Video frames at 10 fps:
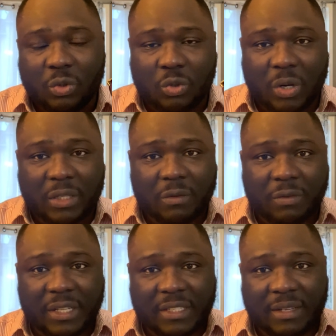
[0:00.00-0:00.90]
try to
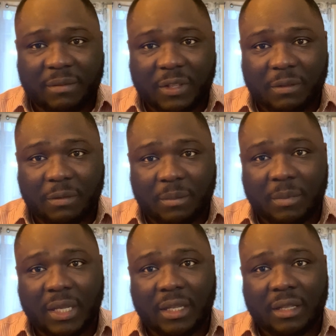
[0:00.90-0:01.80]
find something for
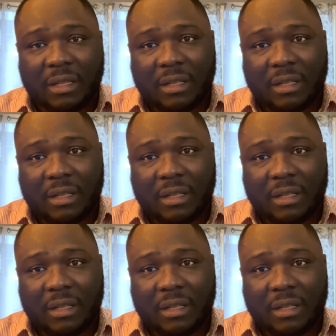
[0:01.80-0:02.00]
me.